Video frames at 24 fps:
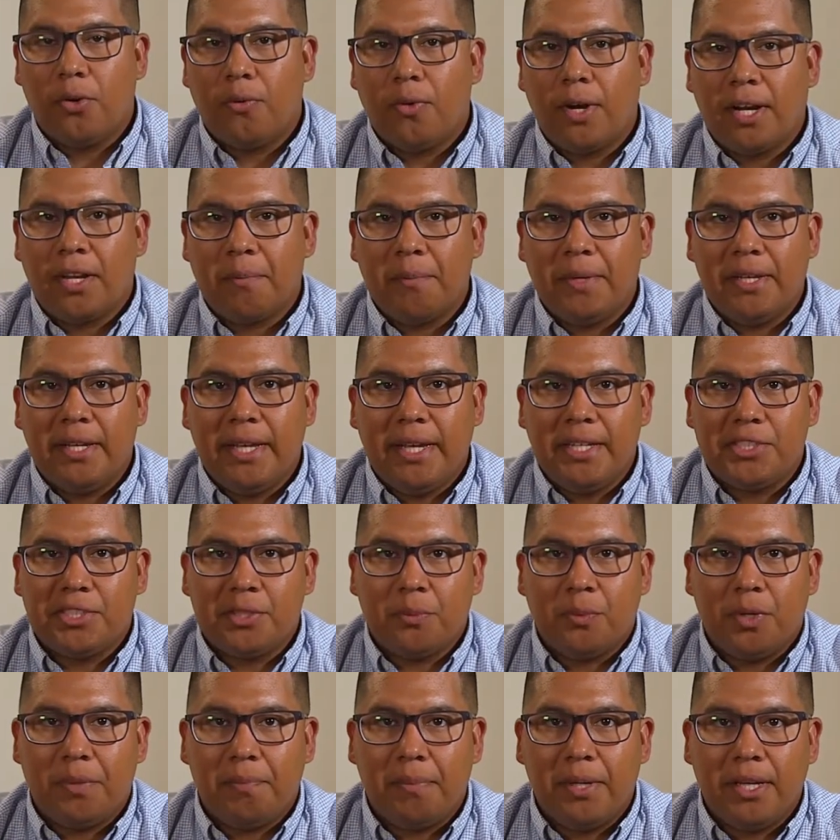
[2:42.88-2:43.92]
recommendation
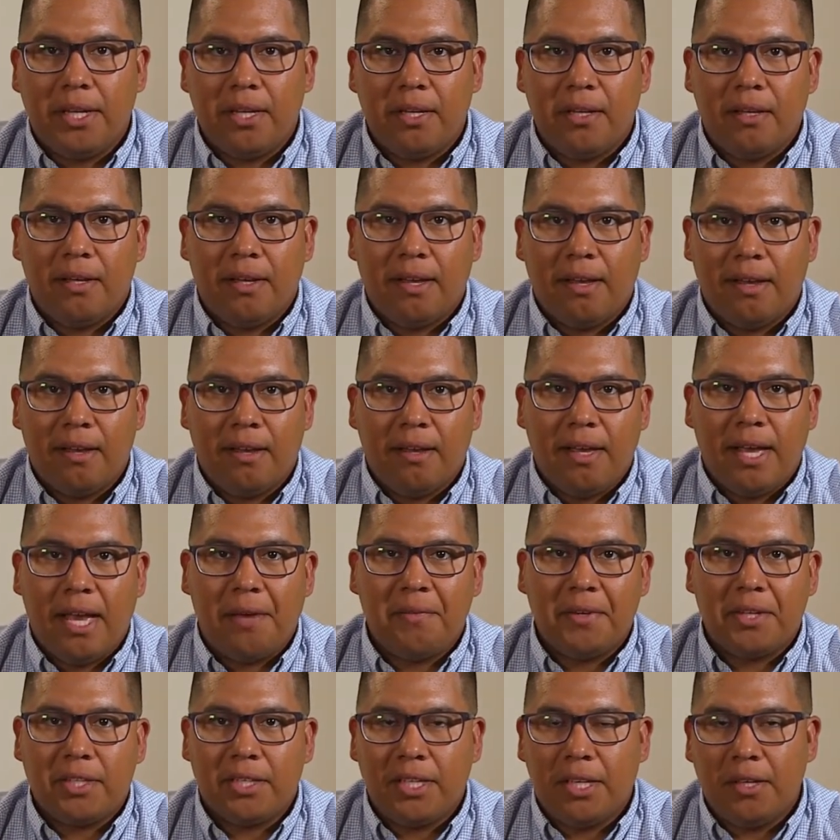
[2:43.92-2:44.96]
would be have
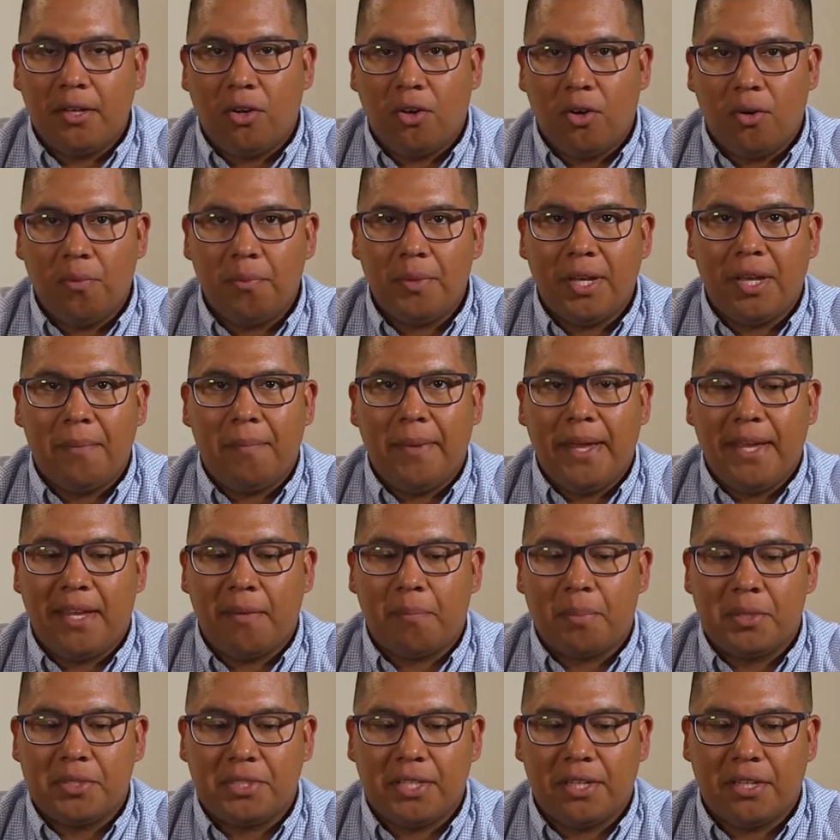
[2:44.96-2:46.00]
a clean home and make it
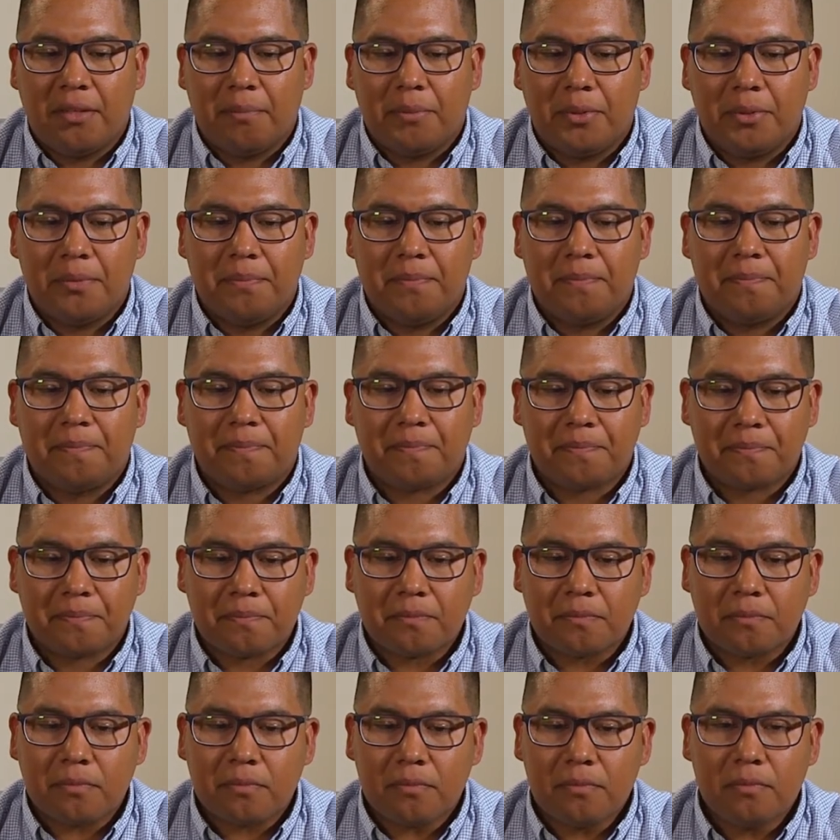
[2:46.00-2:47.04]
presentable.
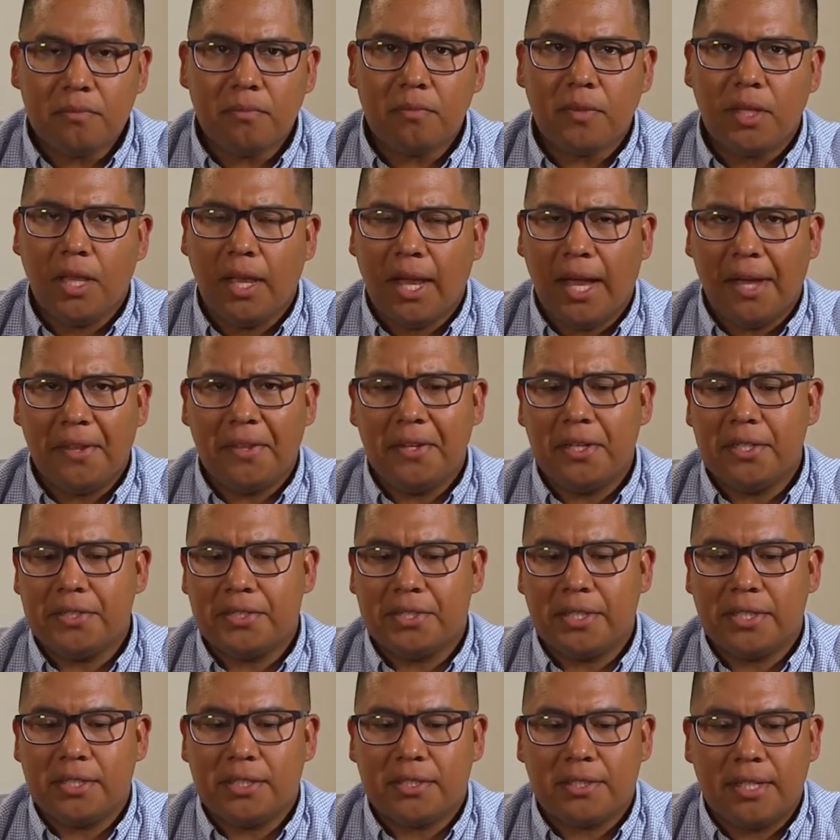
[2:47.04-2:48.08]
Out of the
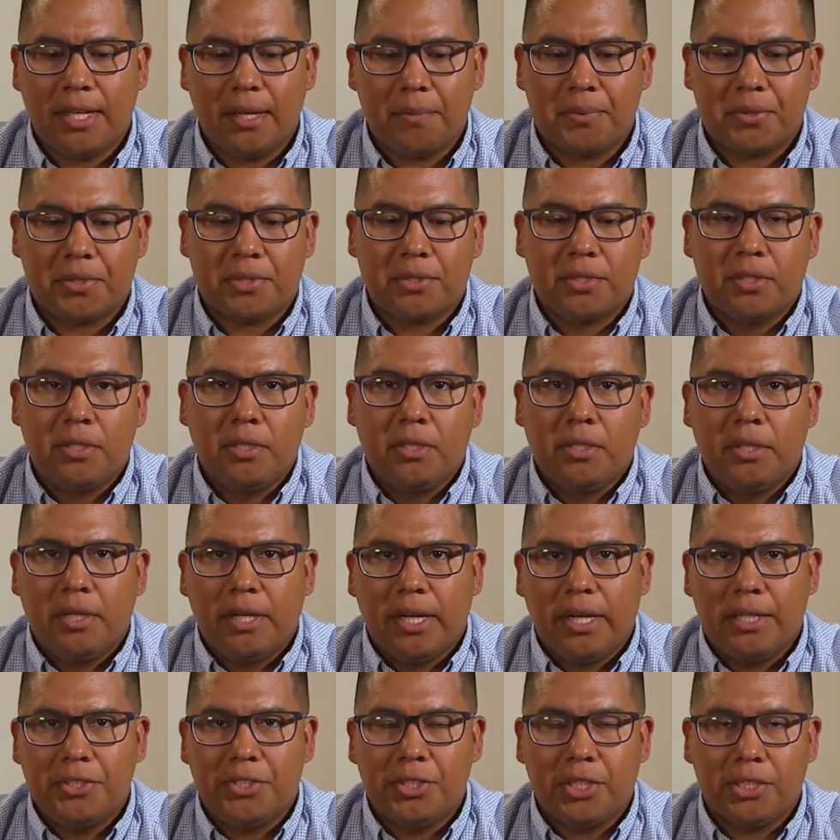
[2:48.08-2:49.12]
6 steps,
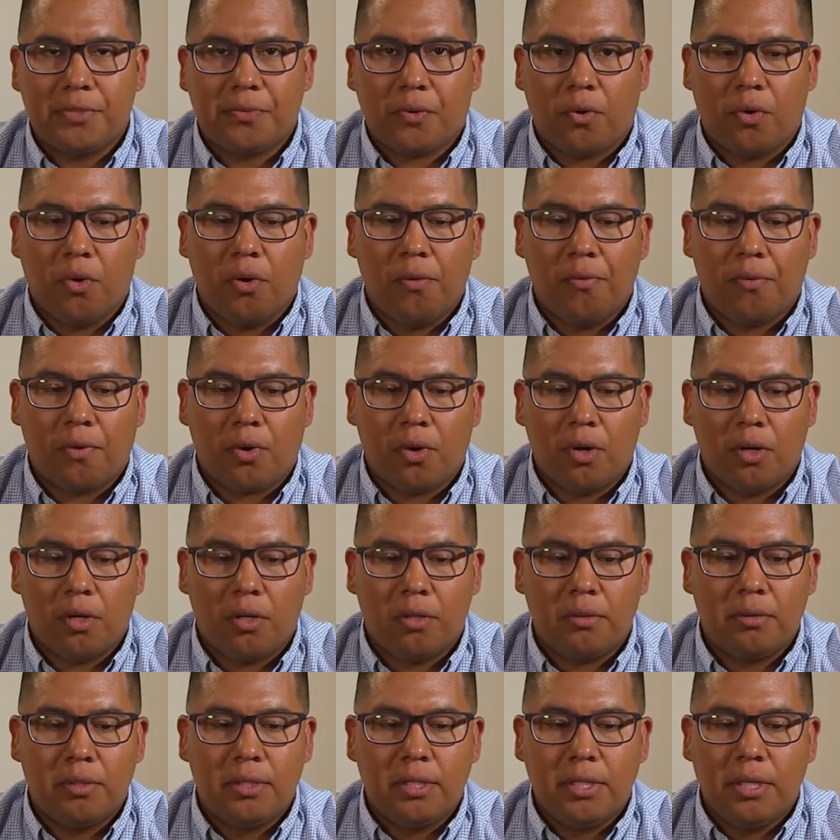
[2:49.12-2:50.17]
and just for
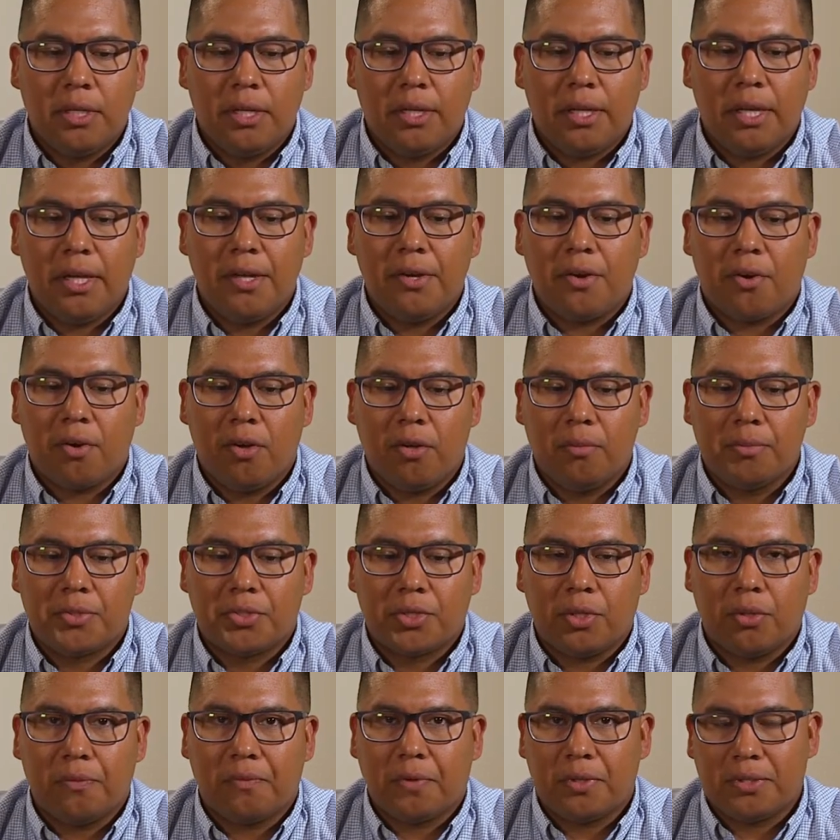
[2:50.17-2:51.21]
overall getting your home
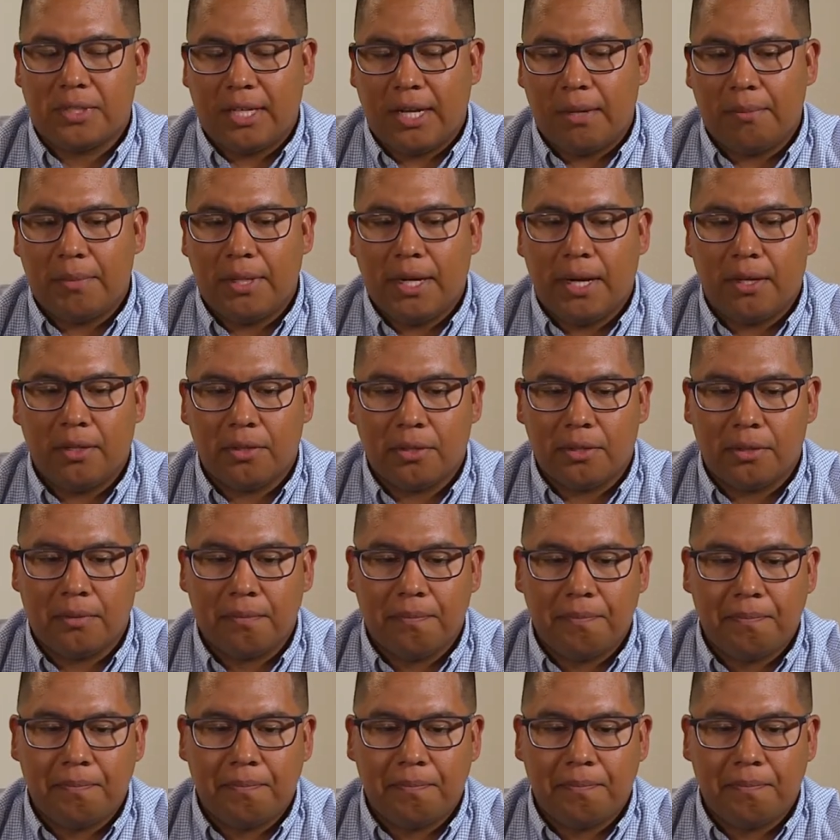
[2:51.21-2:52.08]
sold for top dollar,